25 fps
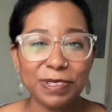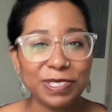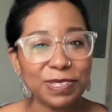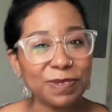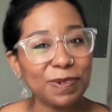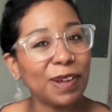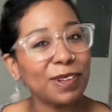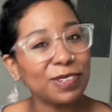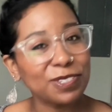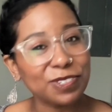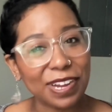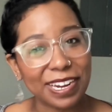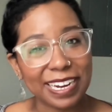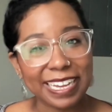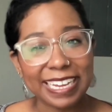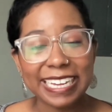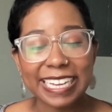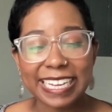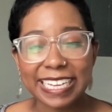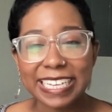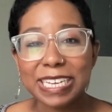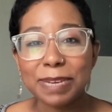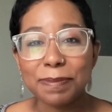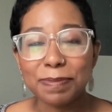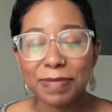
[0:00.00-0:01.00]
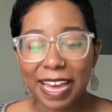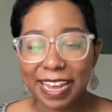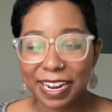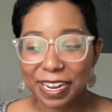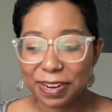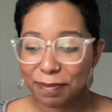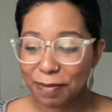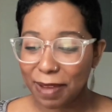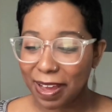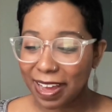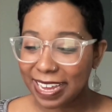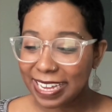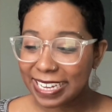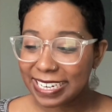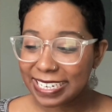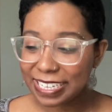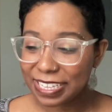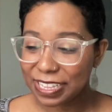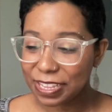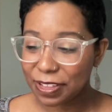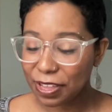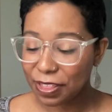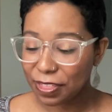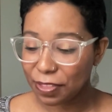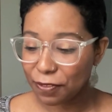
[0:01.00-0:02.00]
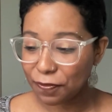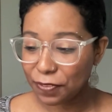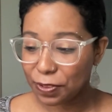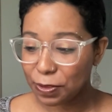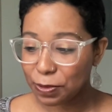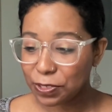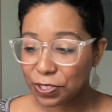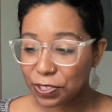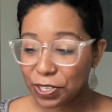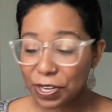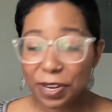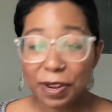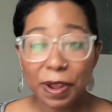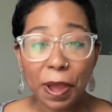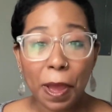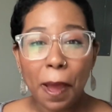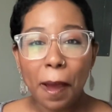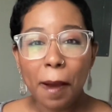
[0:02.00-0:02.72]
so I'll try to keep that in mind in the future.